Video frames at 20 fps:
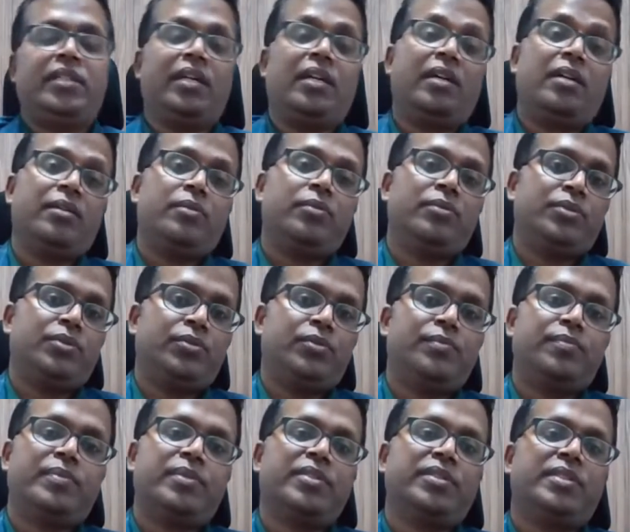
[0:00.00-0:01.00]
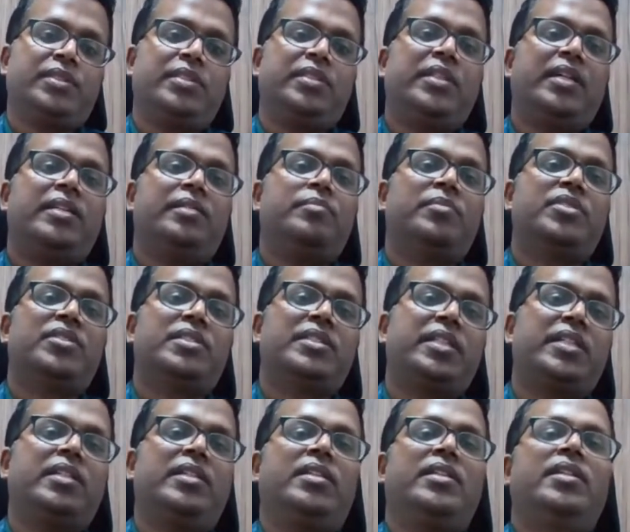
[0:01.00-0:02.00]
how we should proceed, I must
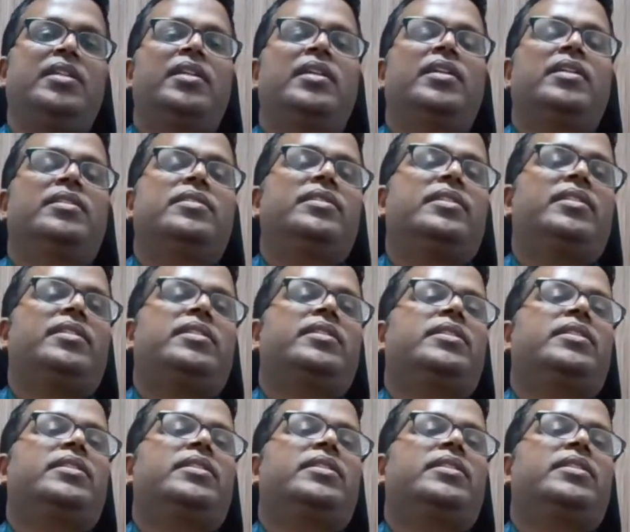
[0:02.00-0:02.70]
tell that